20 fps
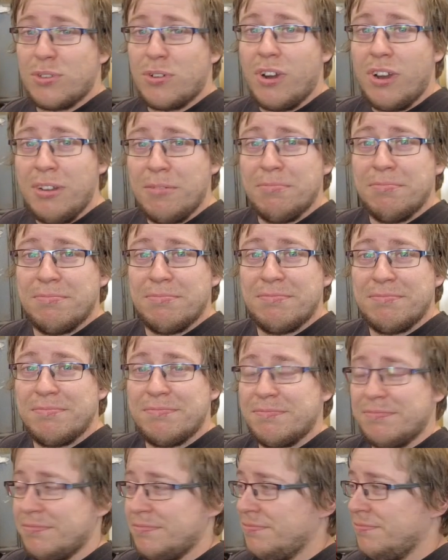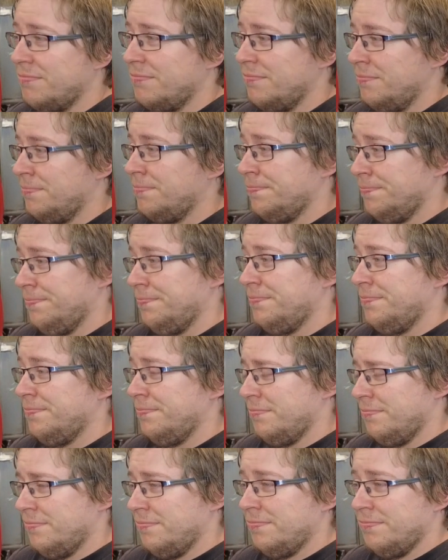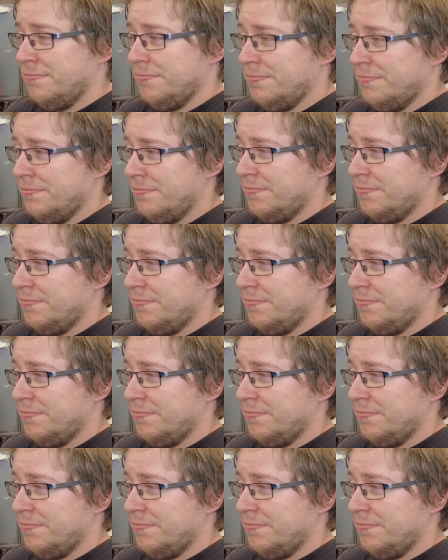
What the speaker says: Went and had some fun for a change.